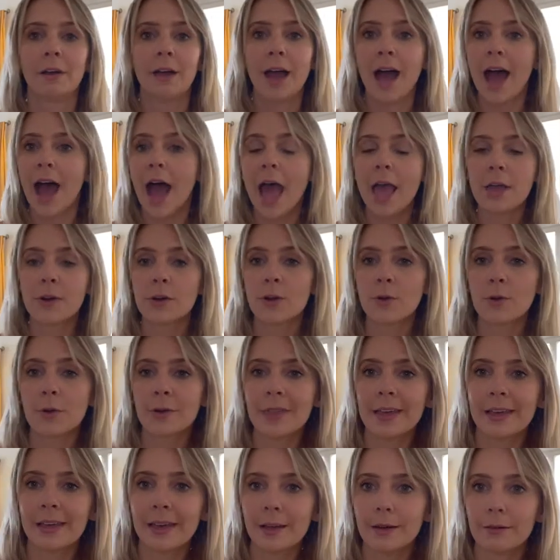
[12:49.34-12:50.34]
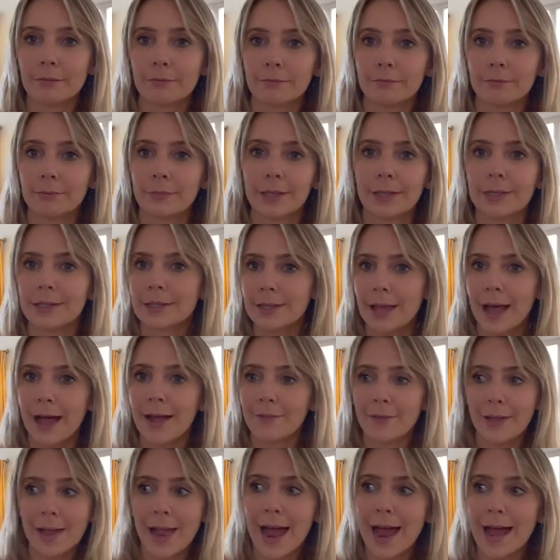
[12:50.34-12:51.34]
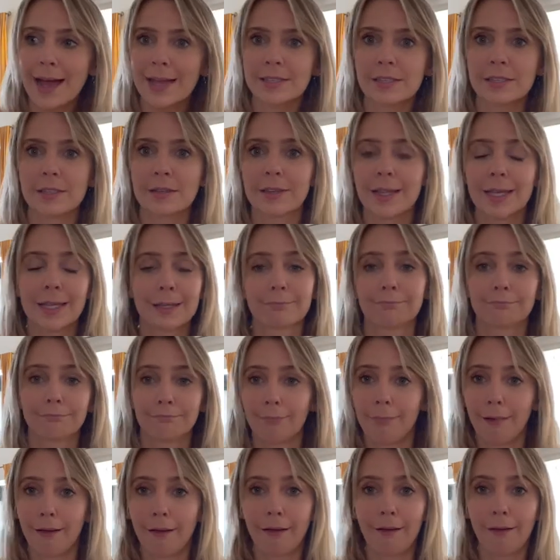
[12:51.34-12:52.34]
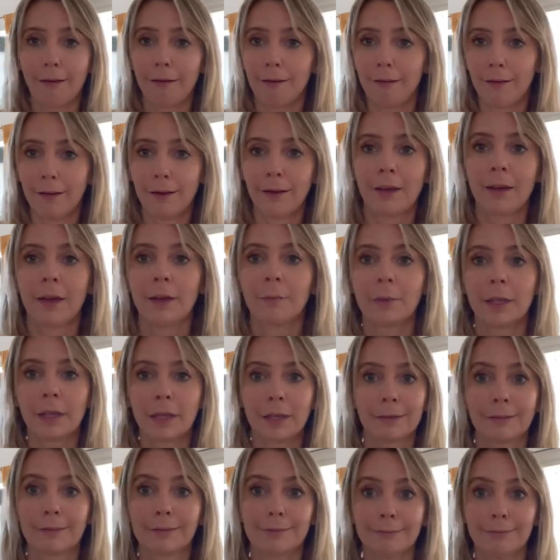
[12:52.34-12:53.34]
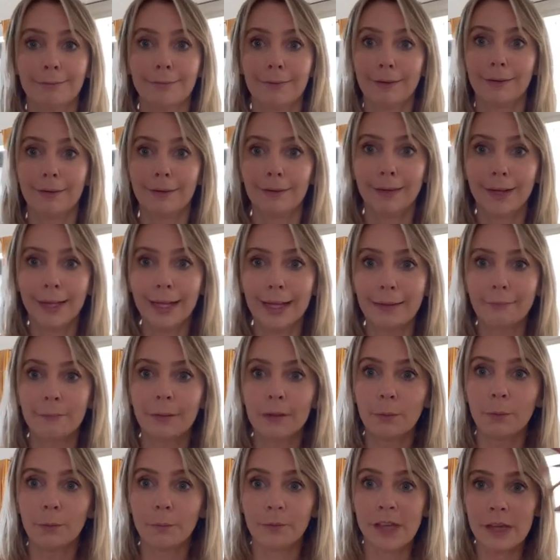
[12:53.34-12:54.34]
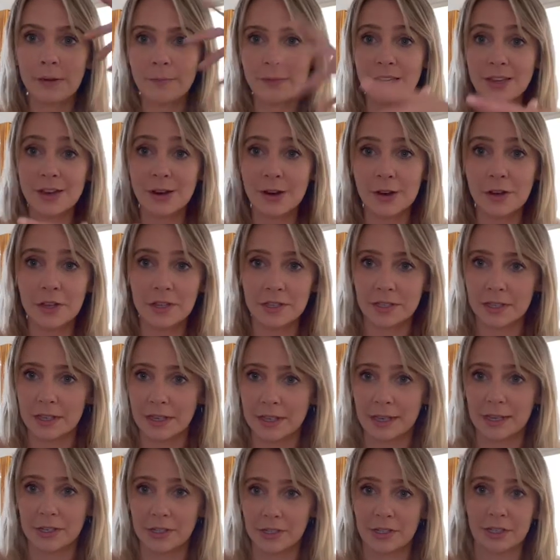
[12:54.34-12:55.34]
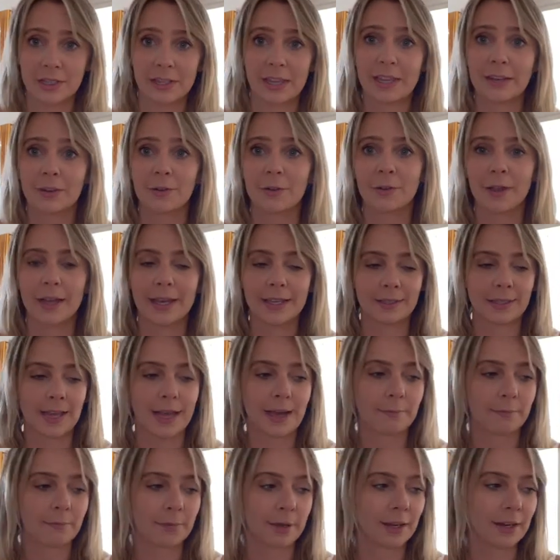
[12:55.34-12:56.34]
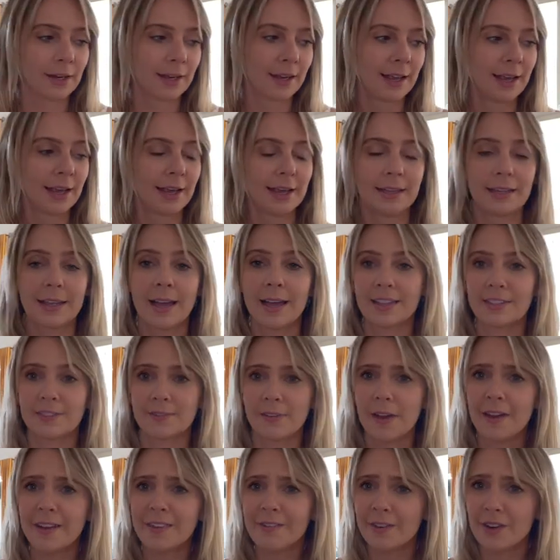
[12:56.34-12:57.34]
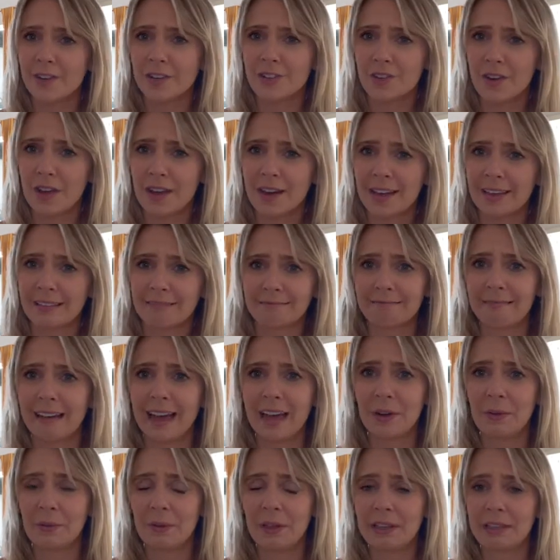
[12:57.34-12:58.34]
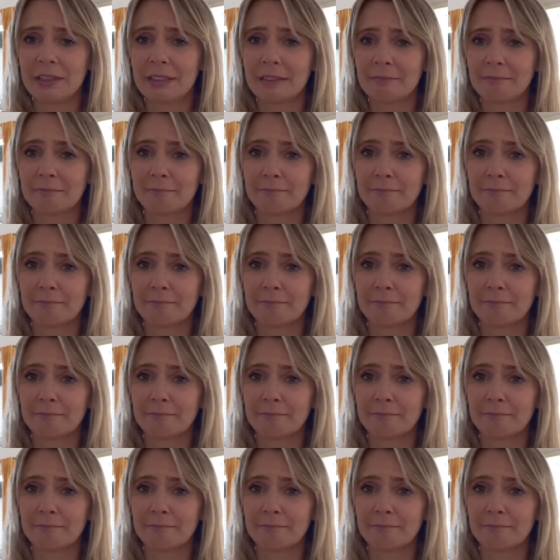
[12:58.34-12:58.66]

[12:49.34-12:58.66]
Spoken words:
I don't know where they get them. So I've like asked and they're like, Ma. I'm like, give me yours. It's just, they don't like that. But yeah, it's very frustrating. I don't like it.